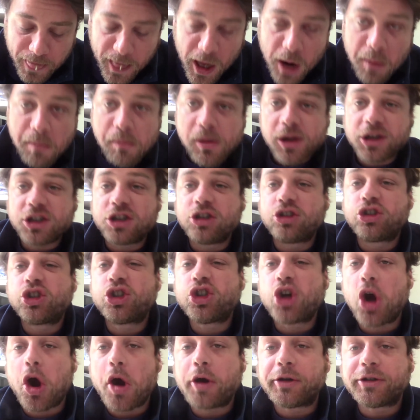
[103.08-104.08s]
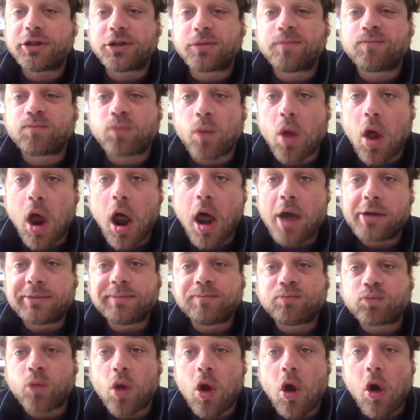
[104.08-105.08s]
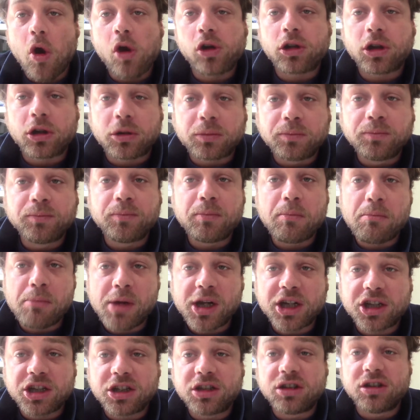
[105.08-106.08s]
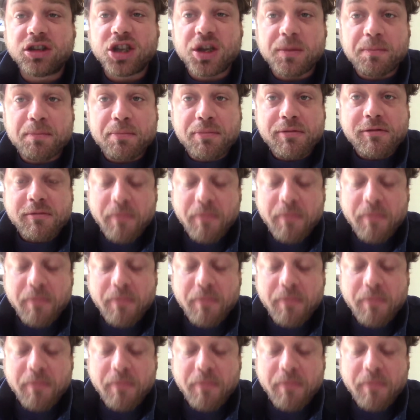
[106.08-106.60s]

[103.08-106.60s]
make it short or make it deep.